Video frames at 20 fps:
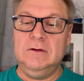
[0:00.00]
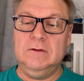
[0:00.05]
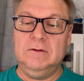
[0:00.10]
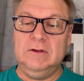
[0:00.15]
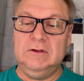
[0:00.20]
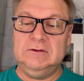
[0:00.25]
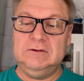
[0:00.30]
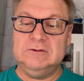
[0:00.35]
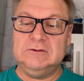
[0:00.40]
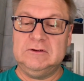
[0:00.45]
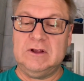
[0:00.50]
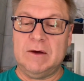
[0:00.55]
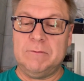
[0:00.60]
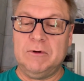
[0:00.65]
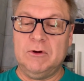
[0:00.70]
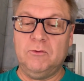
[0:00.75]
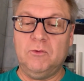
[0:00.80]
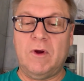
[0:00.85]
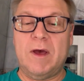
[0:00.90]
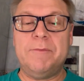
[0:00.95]
This is
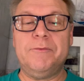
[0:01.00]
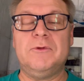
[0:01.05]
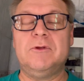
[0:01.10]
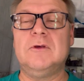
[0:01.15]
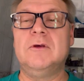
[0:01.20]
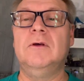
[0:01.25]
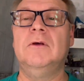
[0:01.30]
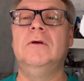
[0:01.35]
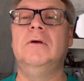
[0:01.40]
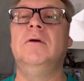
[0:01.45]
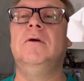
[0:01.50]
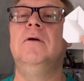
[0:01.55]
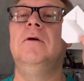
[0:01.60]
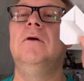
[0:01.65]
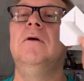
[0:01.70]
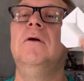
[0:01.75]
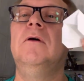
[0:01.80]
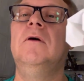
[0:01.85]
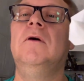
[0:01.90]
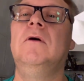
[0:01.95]
double wrapped,
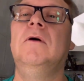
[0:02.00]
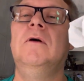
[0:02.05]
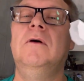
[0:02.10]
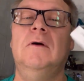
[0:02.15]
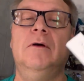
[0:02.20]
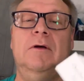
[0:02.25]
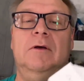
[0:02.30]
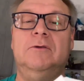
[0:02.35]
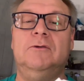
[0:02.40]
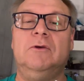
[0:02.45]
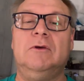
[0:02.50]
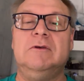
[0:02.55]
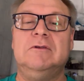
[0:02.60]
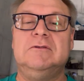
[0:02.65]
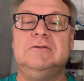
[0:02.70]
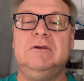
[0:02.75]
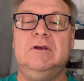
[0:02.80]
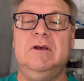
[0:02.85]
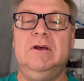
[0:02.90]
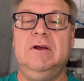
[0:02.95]
as you
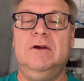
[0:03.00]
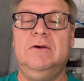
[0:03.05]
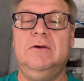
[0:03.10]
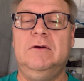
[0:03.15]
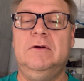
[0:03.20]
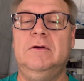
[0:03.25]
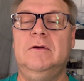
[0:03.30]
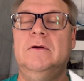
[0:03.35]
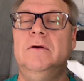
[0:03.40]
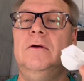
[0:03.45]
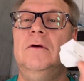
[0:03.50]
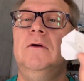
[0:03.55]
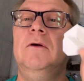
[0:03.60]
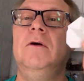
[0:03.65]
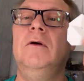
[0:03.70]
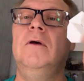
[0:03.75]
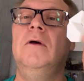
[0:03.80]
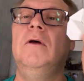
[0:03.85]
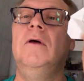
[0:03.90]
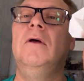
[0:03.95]
can see here.
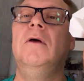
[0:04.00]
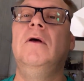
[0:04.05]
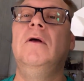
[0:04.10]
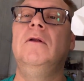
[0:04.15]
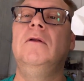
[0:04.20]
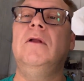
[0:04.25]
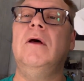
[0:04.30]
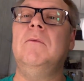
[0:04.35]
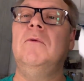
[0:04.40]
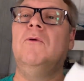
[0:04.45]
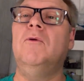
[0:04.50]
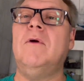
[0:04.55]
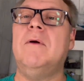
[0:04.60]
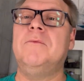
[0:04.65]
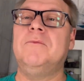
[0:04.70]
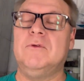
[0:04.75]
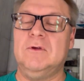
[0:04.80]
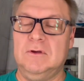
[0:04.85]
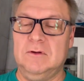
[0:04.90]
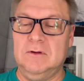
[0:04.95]
Double
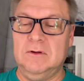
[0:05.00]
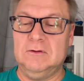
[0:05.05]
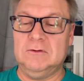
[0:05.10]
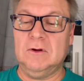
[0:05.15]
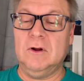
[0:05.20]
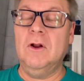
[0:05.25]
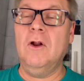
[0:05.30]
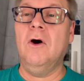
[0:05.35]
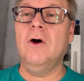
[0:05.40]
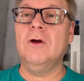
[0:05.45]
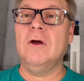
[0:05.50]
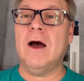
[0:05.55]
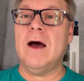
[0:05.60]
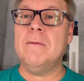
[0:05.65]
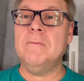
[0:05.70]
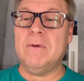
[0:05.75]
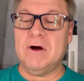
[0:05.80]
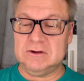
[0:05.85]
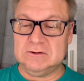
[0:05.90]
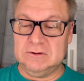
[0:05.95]
wrapped. It's a long
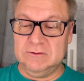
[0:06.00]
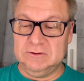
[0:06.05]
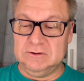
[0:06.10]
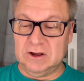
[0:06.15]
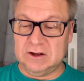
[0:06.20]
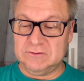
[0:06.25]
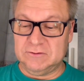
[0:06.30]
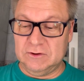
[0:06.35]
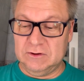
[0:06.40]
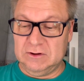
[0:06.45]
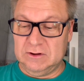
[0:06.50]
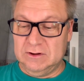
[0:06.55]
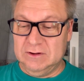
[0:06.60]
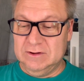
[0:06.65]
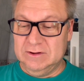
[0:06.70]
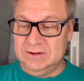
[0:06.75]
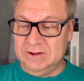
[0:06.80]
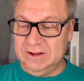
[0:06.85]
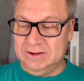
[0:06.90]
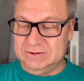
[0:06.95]
unboxing just for
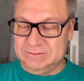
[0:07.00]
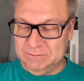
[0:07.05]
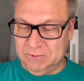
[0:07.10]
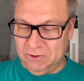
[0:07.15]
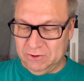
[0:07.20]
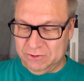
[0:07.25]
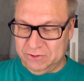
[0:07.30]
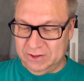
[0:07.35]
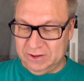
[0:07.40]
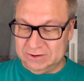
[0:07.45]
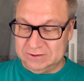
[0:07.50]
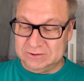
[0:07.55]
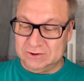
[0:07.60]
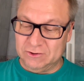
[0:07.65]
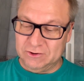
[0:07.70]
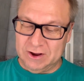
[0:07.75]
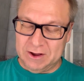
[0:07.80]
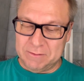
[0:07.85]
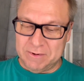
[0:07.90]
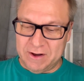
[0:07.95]
these small things.
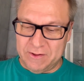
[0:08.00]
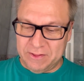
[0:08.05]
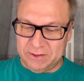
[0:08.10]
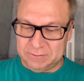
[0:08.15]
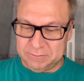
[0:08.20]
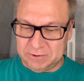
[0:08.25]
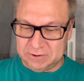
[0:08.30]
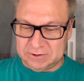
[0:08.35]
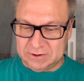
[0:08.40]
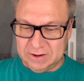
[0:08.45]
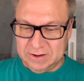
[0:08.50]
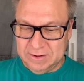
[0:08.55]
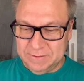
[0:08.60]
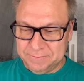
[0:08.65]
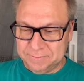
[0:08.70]
Sorry about it, but